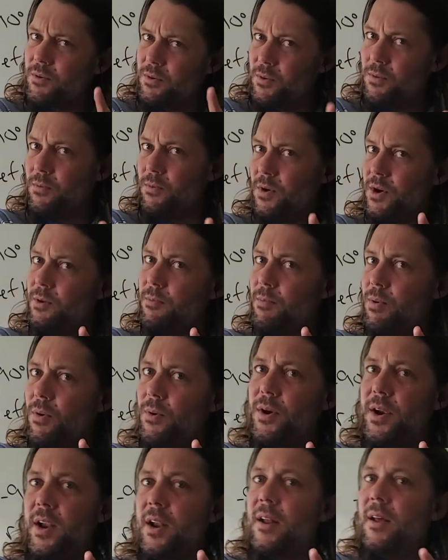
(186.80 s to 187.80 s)
with 1
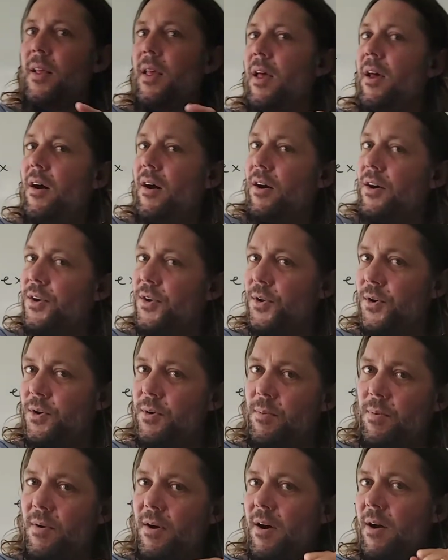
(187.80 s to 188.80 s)
point. On your
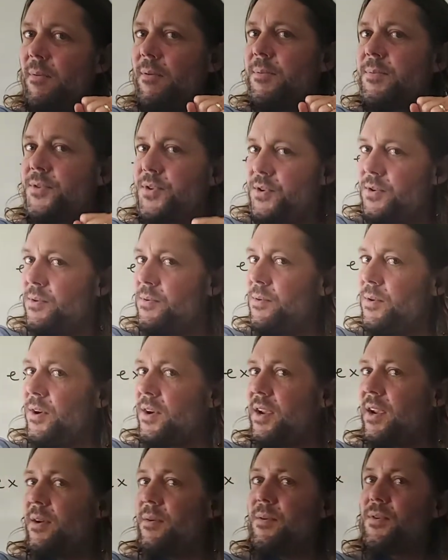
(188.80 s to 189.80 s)
problems, you're
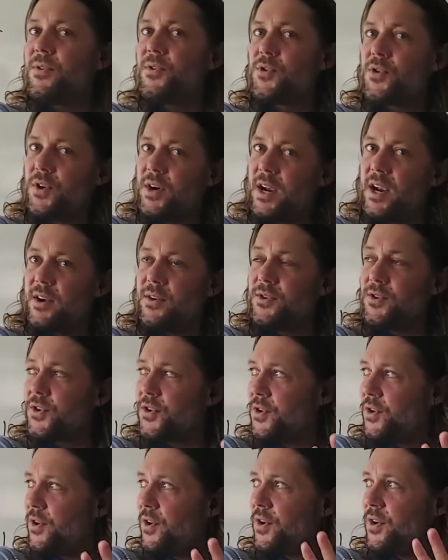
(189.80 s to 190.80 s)
working with triangles,
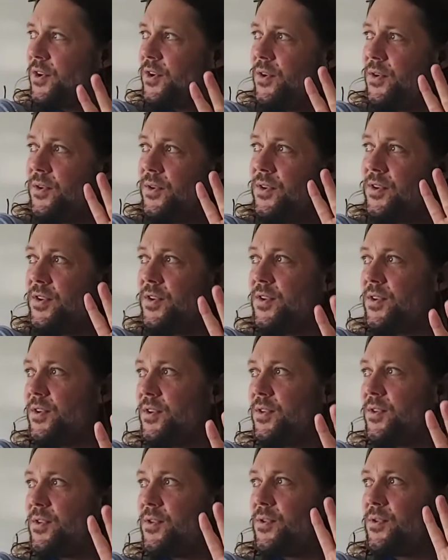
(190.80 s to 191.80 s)
so you're going to do this to
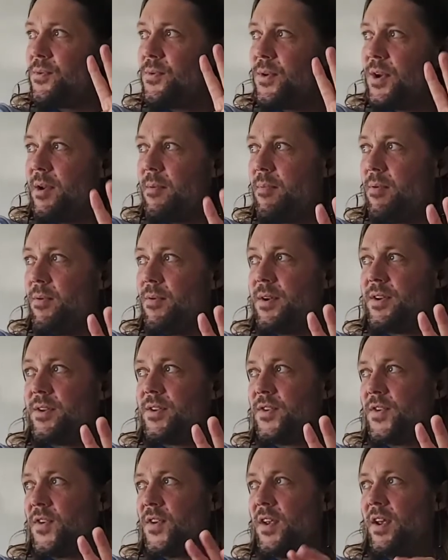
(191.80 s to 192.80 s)
3
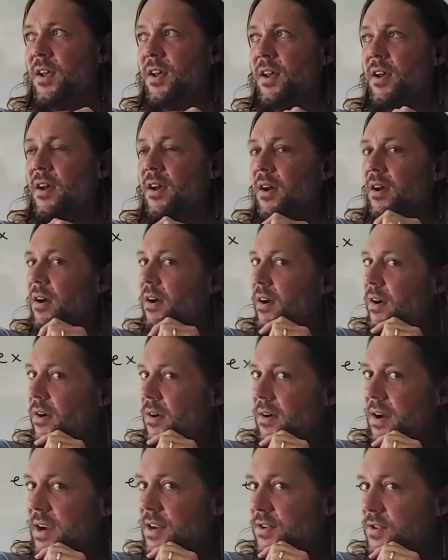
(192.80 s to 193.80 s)
points. All
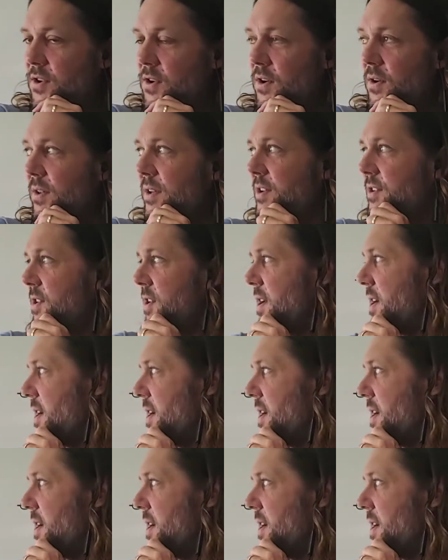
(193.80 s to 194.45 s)
right, so let's